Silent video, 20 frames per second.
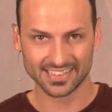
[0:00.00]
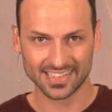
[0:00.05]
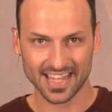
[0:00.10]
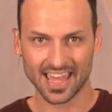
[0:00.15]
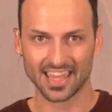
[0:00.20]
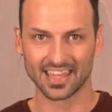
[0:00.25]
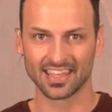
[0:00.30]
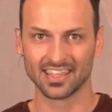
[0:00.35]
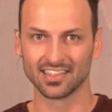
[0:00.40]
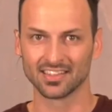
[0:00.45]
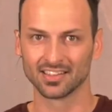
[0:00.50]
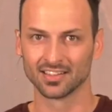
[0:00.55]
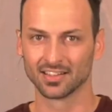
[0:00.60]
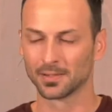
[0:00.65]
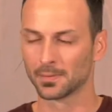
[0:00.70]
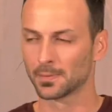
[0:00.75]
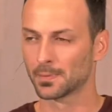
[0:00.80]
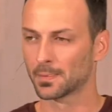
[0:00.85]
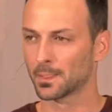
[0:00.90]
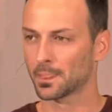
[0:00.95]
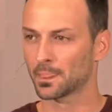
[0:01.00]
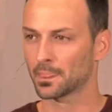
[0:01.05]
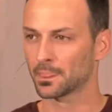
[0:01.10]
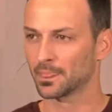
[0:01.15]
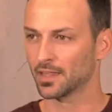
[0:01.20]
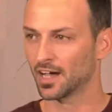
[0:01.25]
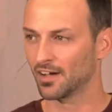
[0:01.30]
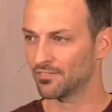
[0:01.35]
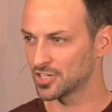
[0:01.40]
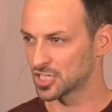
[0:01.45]
day
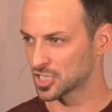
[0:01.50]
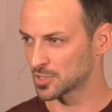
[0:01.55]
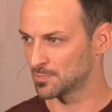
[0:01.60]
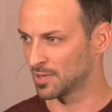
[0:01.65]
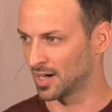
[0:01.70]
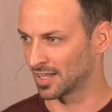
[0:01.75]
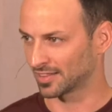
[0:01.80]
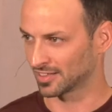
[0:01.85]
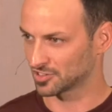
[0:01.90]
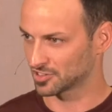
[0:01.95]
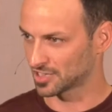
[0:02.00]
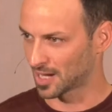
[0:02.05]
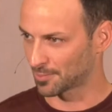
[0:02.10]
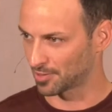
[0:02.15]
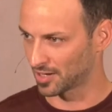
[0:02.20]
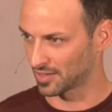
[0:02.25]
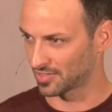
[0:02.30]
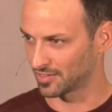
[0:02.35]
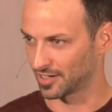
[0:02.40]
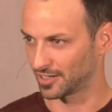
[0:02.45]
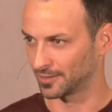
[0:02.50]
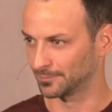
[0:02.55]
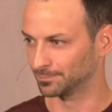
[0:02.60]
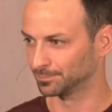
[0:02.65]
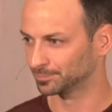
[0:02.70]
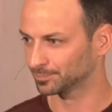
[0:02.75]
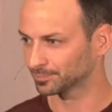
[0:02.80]
of this month." Let's stop right there.